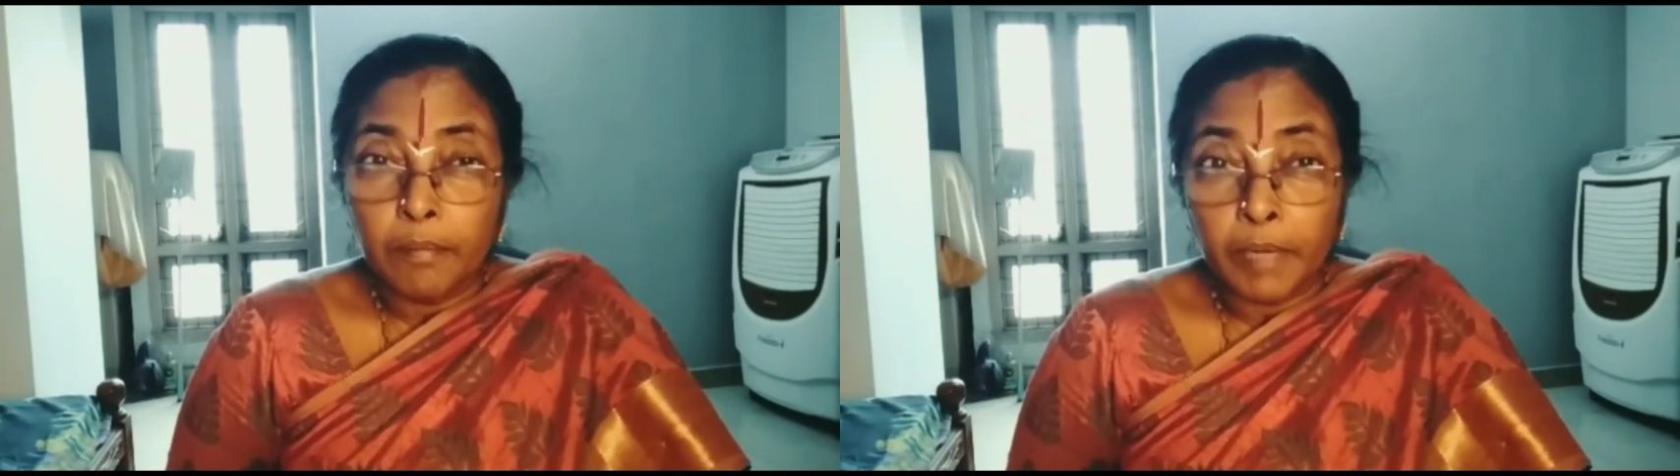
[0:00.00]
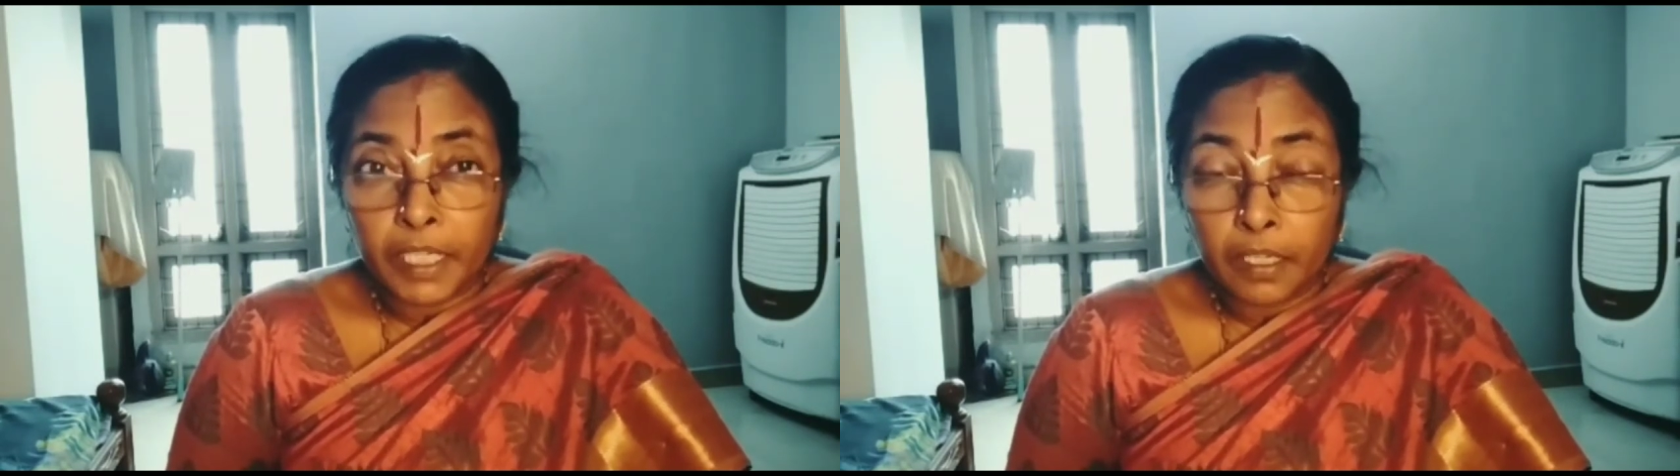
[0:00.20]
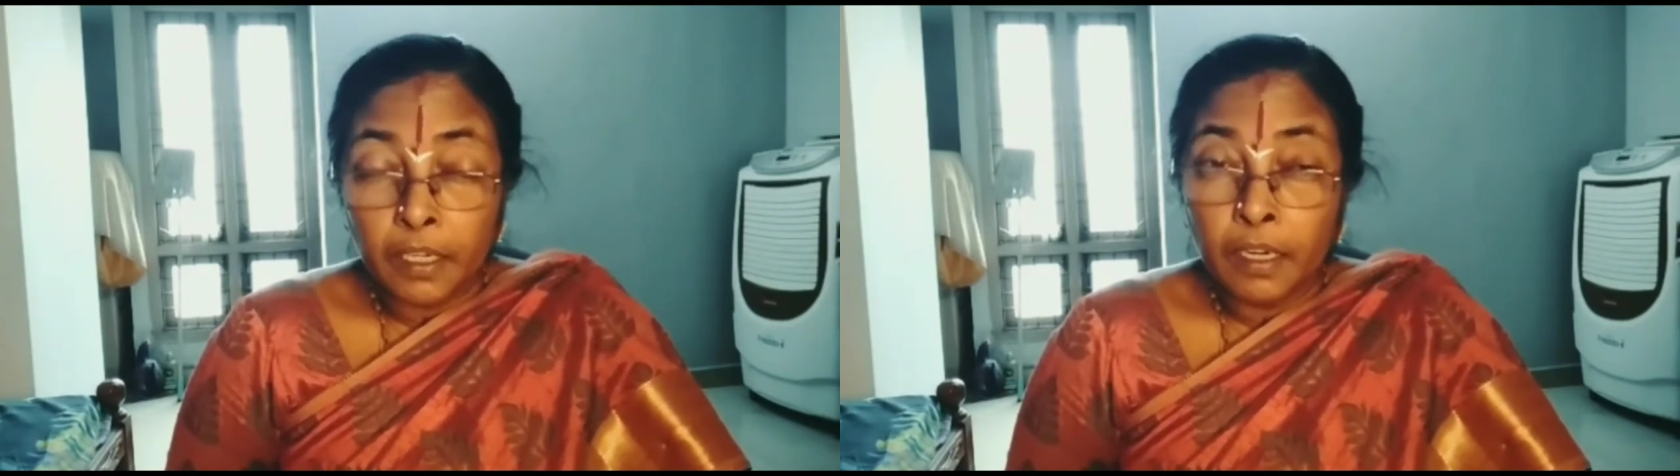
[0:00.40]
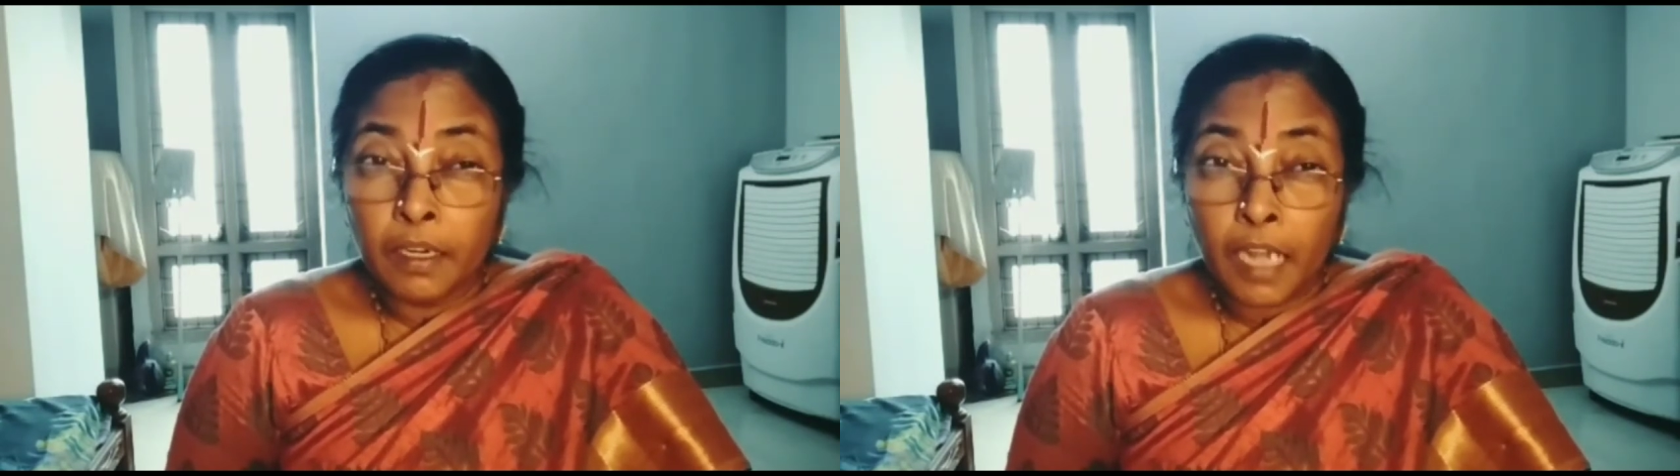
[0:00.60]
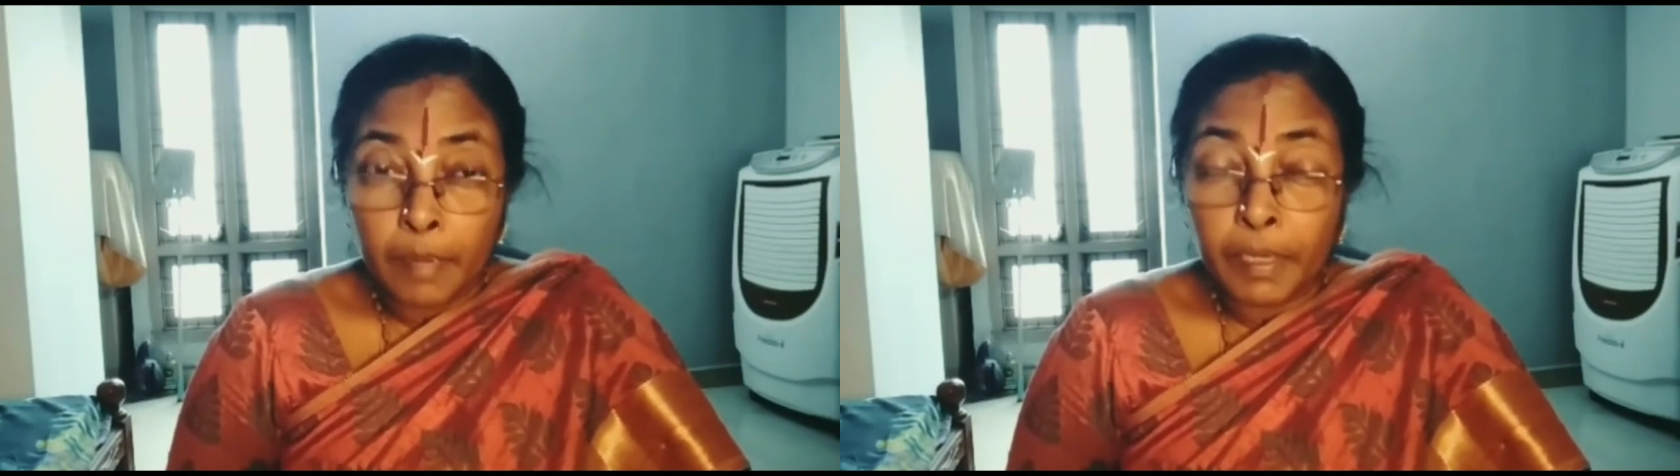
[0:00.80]

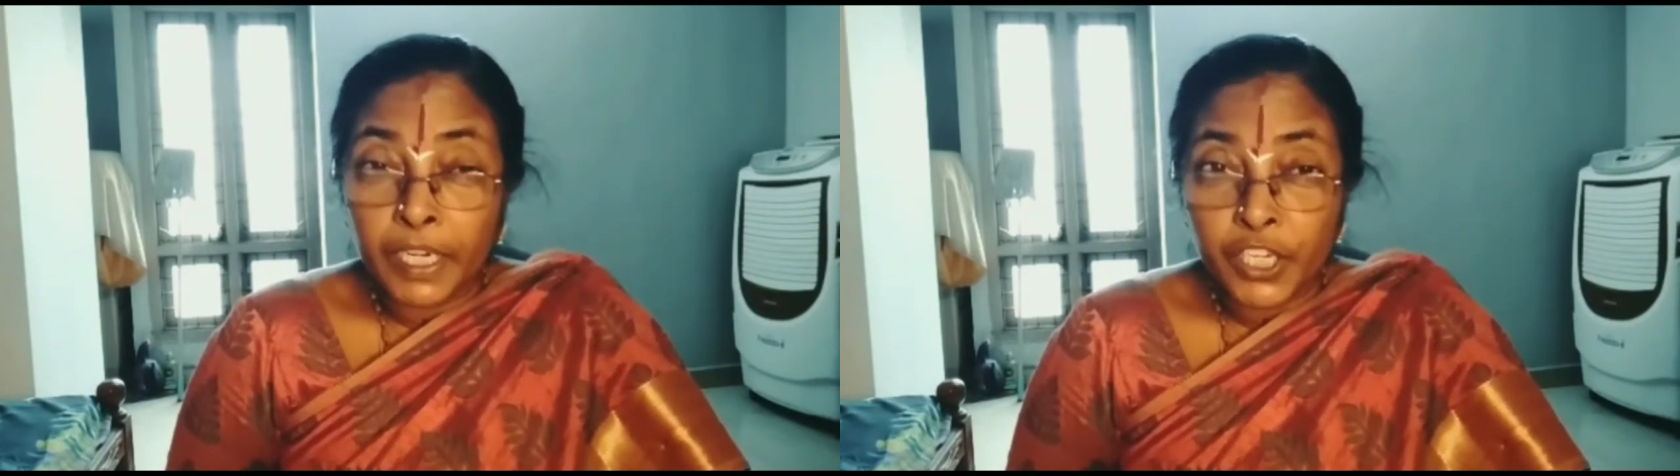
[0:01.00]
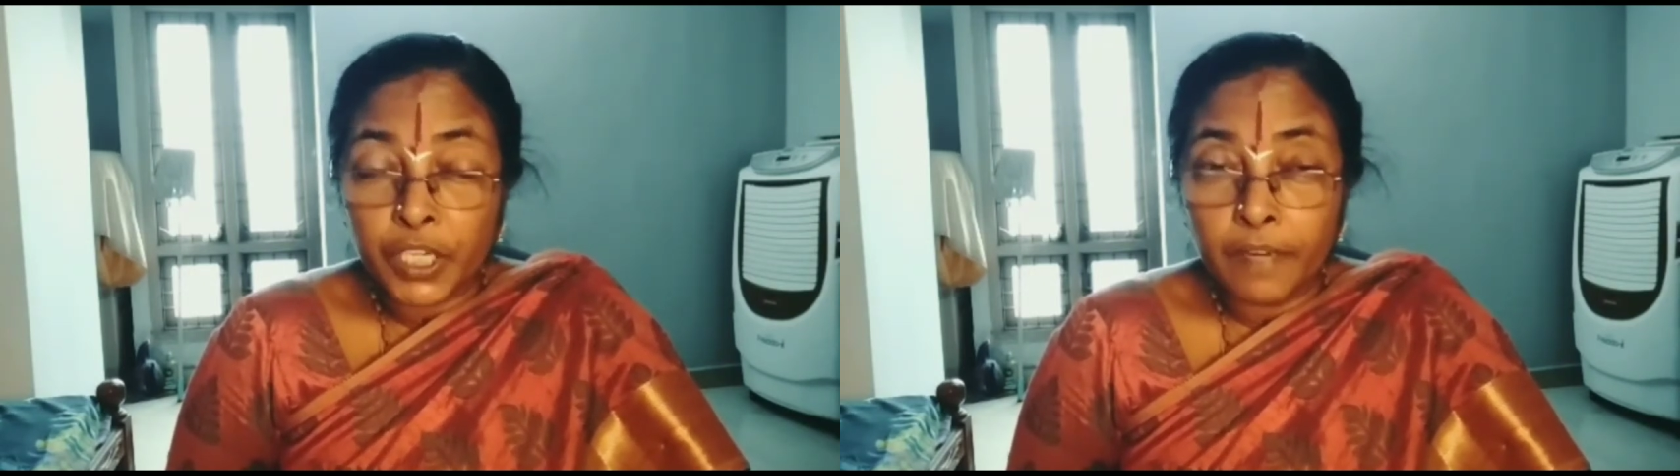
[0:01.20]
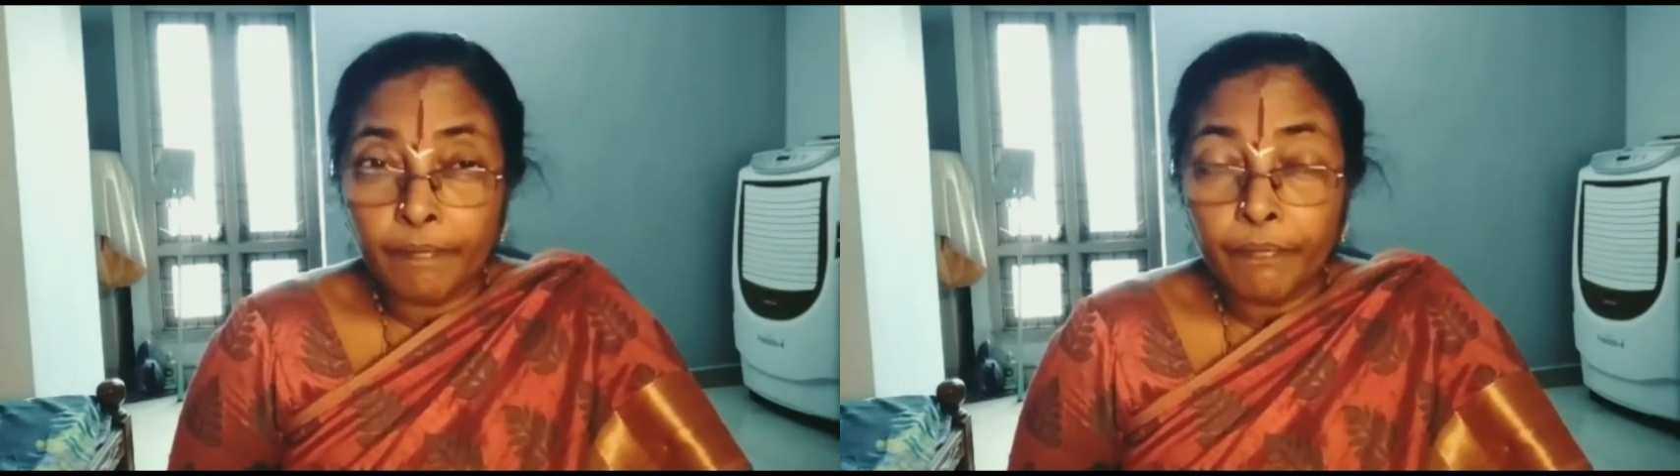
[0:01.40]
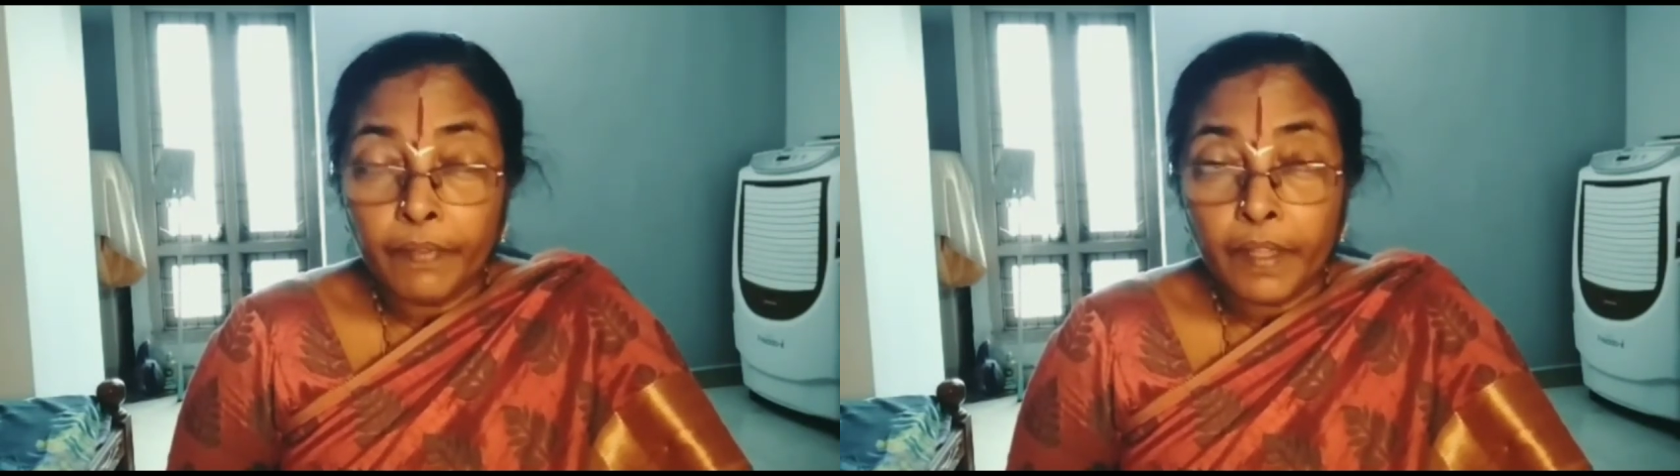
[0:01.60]
hibernation.